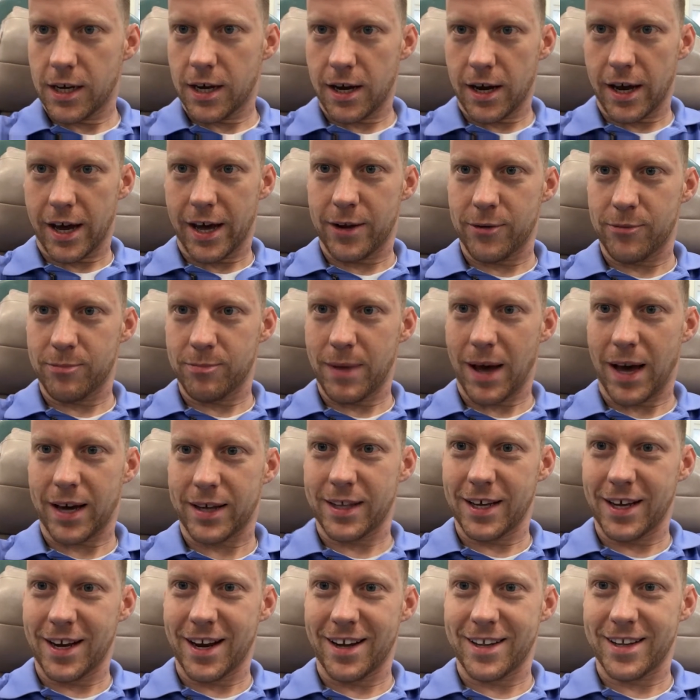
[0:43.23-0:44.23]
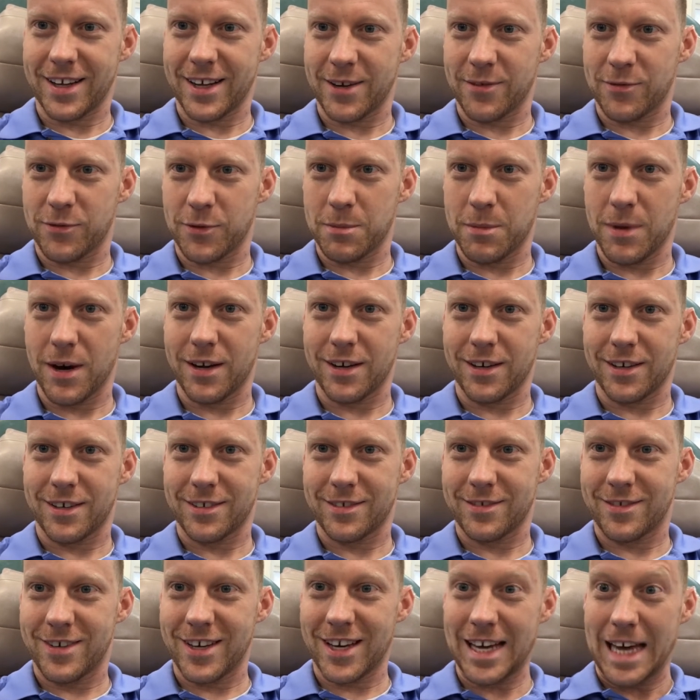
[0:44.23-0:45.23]
And back then I did it for money.
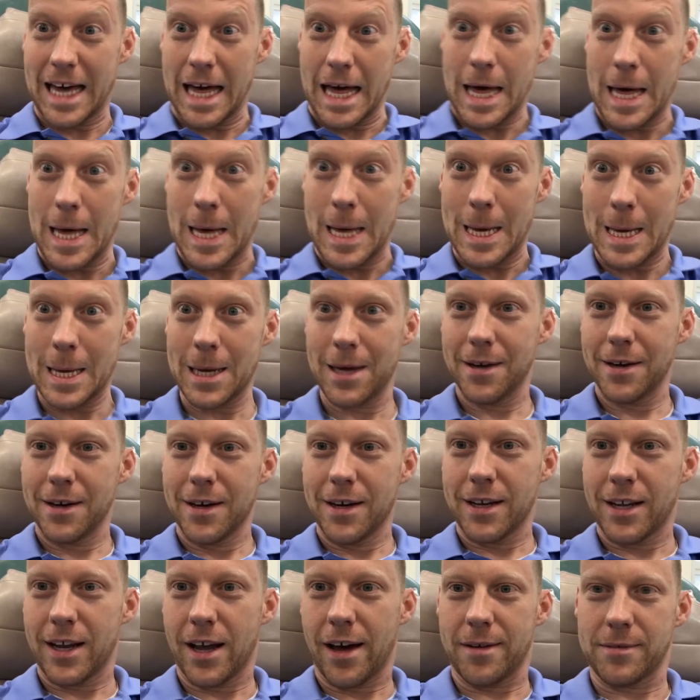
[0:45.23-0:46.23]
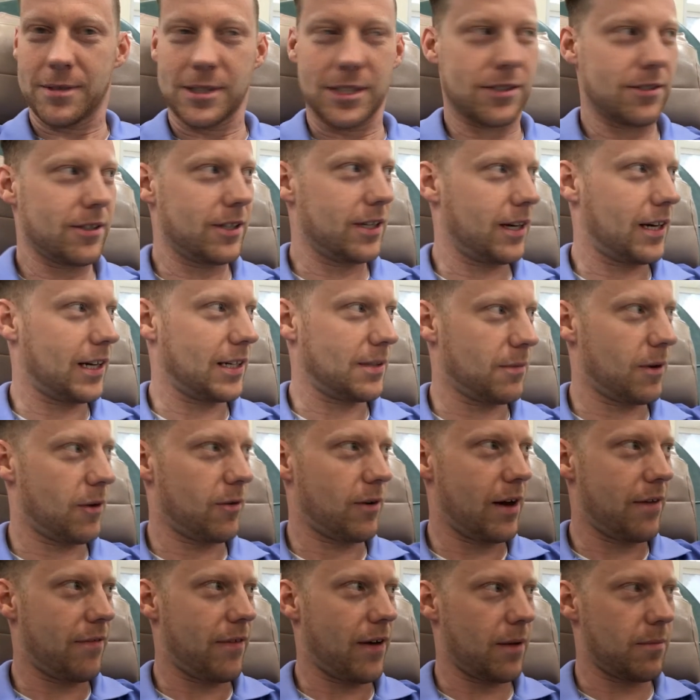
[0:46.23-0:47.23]
Now I'm just doing it because my
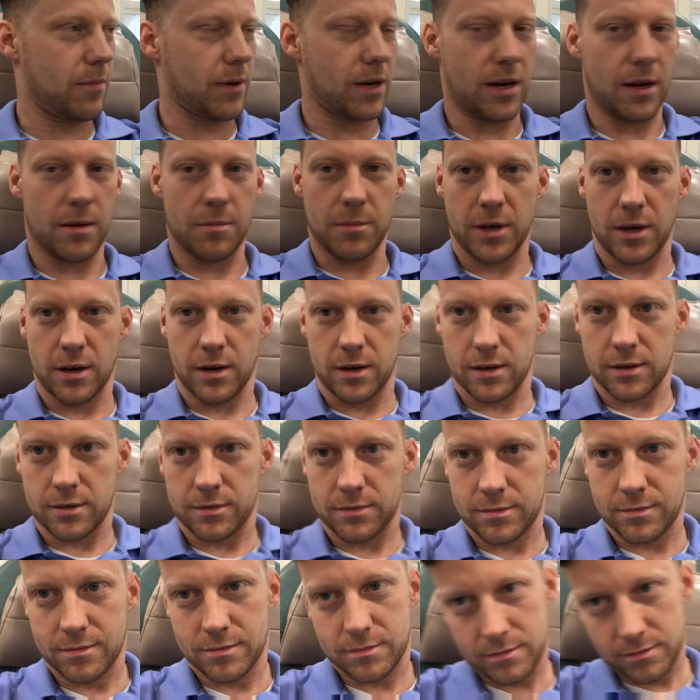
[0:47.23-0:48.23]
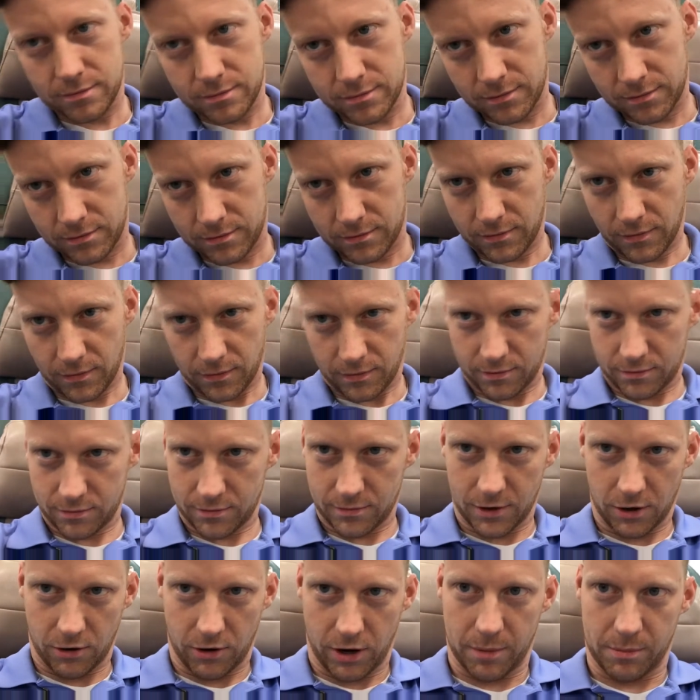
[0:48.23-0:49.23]
wife had me come here to
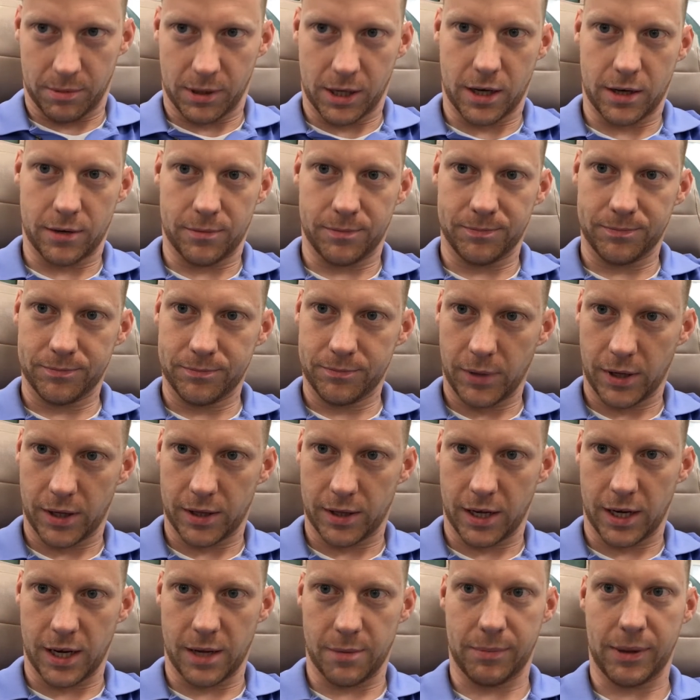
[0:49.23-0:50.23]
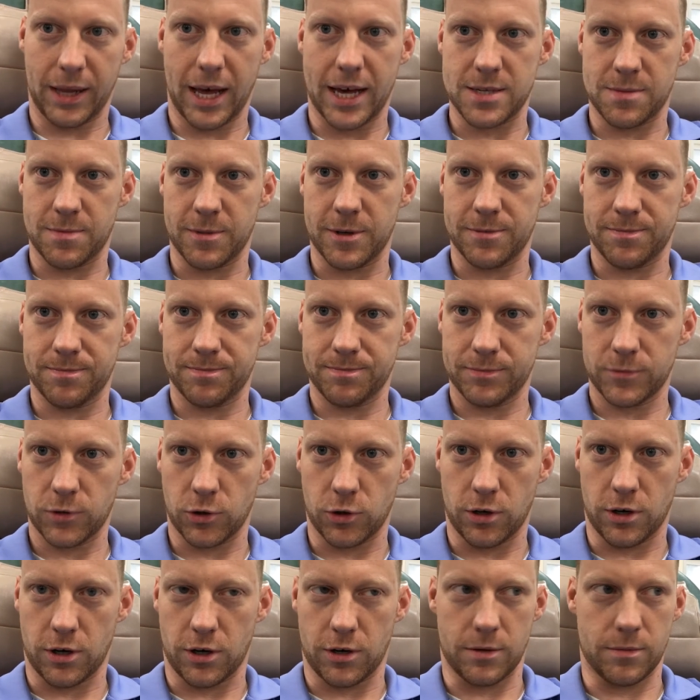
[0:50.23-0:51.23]
donate blood. But they need plasma
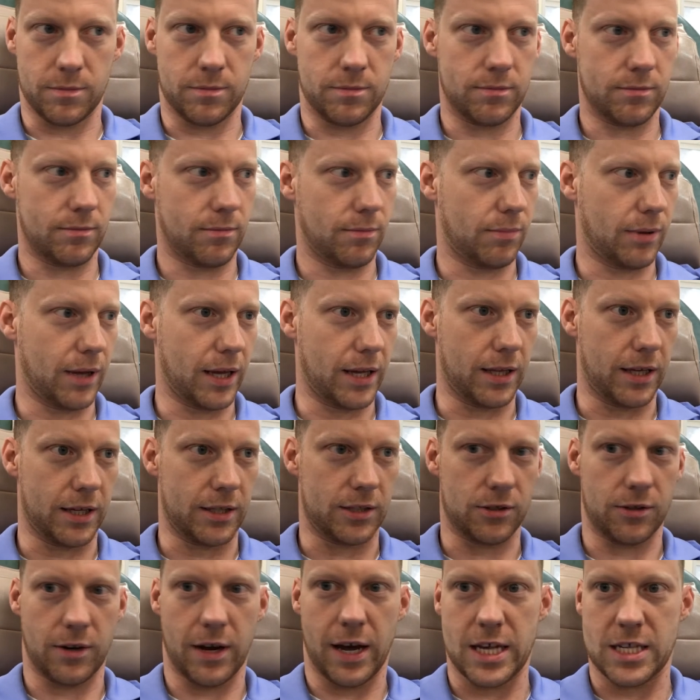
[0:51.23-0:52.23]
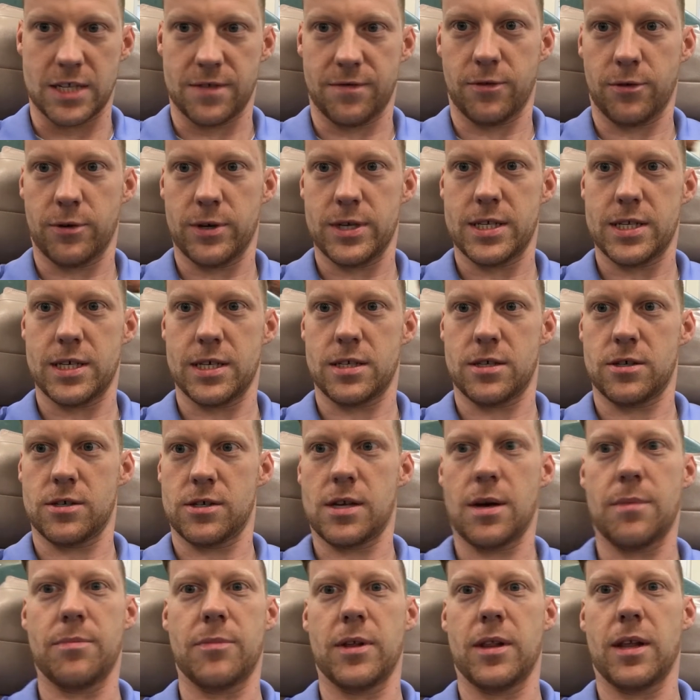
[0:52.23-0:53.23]
or platelets or apheresis or
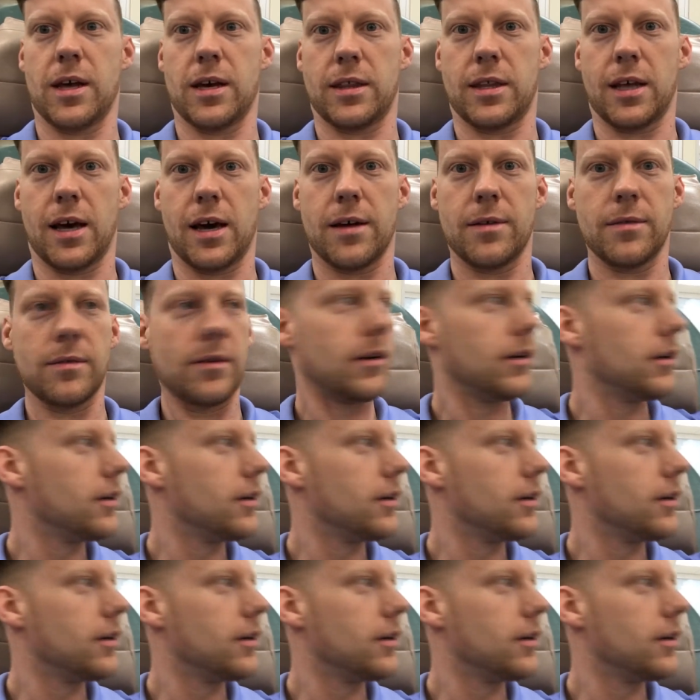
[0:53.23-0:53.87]
something like that.